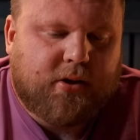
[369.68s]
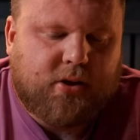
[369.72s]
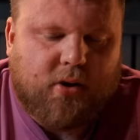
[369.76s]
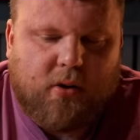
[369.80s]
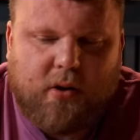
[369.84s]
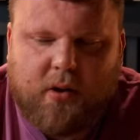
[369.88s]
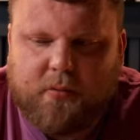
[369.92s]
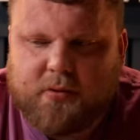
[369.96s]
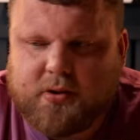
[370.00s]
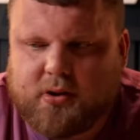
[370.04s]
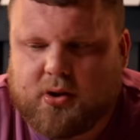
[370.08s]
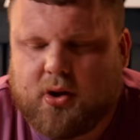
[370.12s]

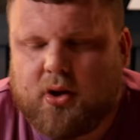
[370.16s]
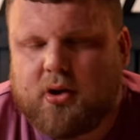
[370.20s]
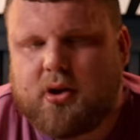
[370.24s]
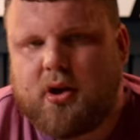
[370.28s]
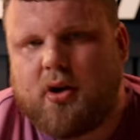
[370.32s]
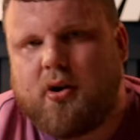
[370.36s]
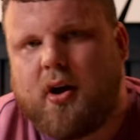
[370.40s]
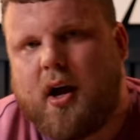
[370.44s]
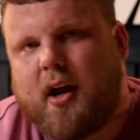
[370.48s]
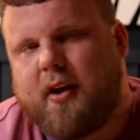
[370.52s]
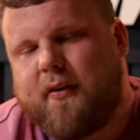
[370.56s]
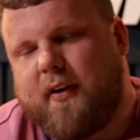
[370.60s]
So it was good.
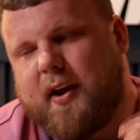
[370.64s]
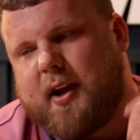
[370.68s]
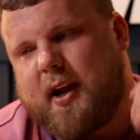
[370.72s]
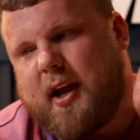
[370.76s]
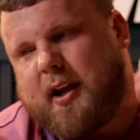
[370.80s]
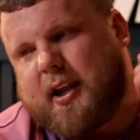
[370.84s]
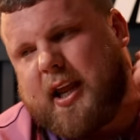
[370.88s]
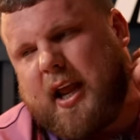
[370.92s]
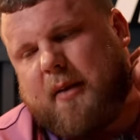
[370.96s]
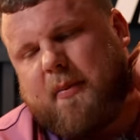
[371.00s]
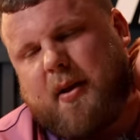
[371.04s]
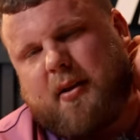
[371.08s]
You know, I think I
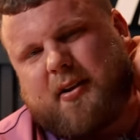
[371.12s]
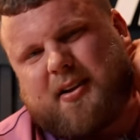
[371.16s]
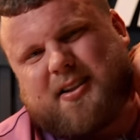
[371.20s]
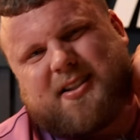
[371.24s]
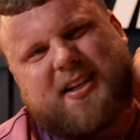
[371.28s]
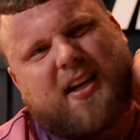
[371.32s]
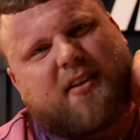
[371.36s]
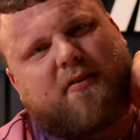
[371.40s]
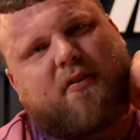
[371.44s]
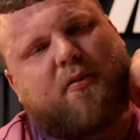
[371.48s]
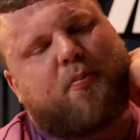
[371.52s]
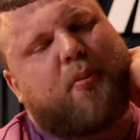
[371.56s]
came up
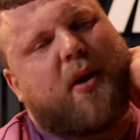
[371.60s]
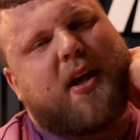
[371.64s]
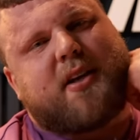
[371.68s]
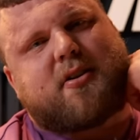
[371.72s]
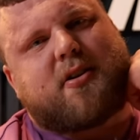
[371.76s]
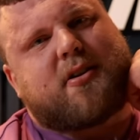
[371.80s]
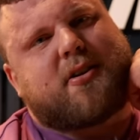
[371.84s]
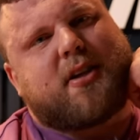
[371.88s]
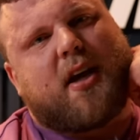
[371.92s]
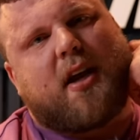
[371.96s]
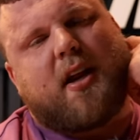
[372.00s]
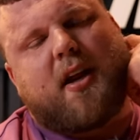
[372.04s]
sixth
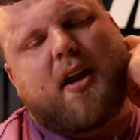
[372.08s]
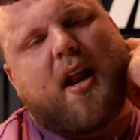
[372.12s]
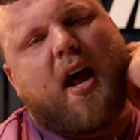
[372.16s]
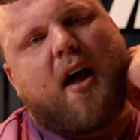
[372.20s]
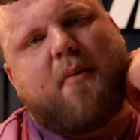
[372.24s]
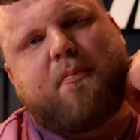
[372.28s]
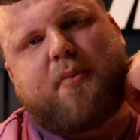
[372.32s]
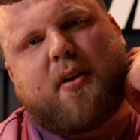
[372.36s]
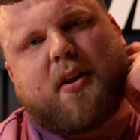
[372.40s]
place or something like that,